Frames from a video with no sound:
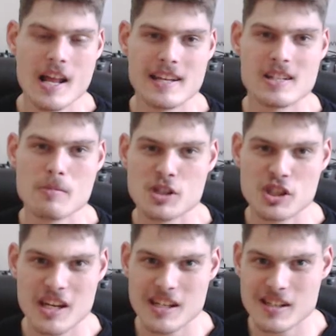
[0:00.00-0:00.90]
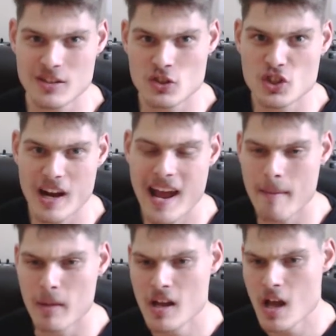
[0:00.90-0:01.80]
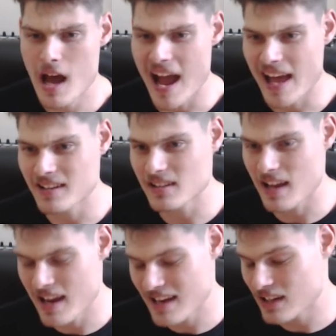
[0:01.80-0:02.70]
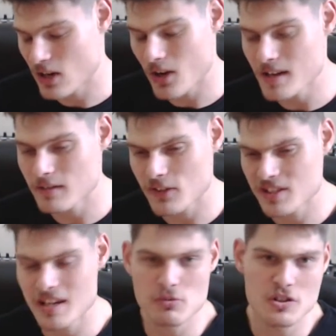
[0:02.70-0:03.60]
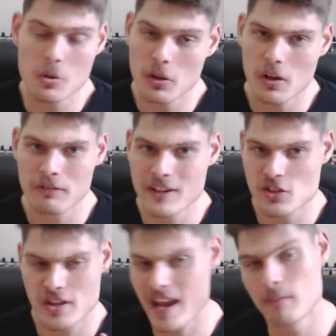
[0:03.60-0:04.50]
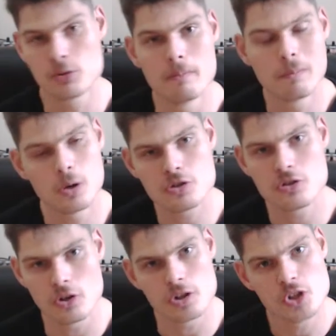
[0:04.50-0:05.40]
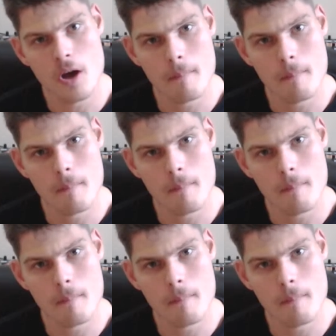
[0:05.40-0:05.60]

is the Machine Jam, and it kind of seems to do a lot of things that the Ableton Push does,